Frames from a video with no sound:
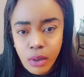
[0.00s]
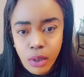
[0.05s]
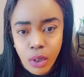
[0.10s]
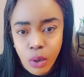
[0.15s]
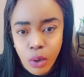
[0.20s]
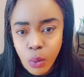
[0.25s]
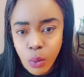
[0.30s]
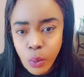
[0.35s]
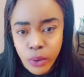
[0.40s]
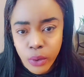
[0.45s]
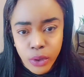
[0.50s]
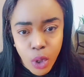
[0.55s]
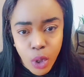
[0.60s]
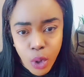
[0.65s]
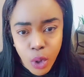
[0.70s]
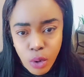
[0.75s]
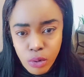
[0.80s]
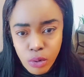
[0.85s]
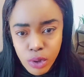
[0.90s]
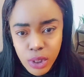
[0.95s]
with the
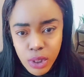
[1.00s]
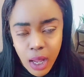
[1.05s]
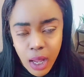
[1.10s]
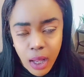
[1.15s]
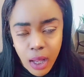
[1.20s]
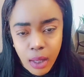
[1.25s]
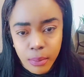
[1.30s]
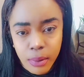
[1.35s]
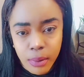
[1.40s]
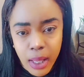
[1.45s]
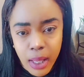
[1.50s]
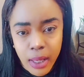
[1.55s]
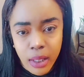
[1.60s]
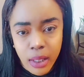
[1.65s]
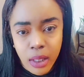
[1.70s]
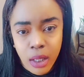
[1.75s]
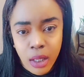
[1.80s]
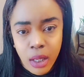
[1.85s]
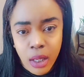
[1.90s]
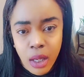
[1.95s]
whole job? Like,
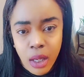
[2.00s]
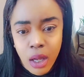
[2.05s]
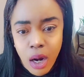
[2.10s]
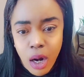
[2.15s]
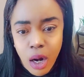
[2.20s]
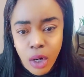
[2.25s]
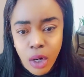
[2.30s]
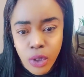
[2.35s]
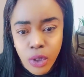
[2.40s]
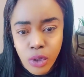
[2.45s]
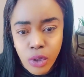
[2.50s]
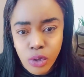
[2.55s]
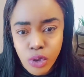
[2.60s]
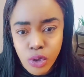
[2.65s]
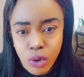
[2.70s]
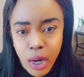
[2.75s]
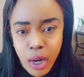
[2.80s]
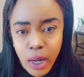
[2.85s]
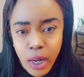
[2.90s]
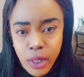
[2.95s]
are you
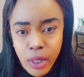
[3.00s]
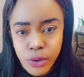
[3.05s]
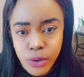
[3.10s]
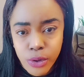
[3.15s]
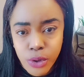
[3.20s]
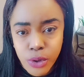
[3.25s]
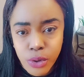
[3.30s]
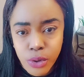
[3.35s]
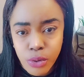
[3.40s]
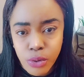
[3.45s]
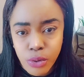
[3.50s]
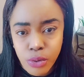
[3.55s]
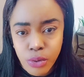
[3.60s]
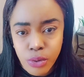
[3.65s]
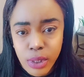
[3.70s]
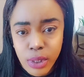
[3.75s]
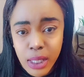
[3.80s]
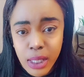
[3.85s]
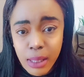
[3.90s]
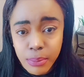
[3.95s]
trying to
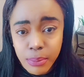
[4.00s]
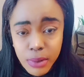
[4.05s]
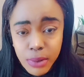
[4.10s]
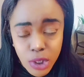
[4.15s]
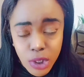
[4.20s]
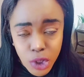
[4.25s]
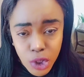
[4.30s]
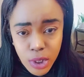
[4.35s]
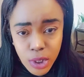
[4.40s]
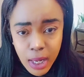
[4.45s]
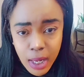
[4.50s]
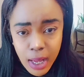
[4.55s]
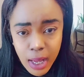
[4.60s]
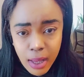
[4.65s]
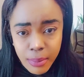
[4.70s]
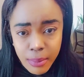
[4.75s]
keep this job?